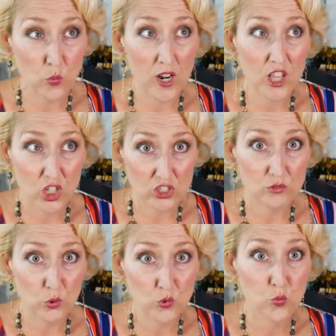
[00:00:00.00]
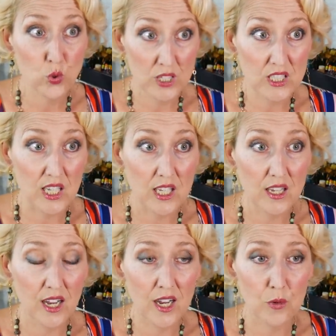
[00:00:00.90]
One of the cushions was
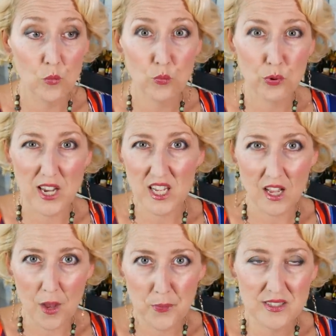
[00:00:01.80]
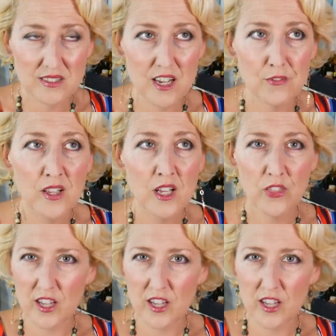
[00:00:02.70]
really um, breaking up and stuff,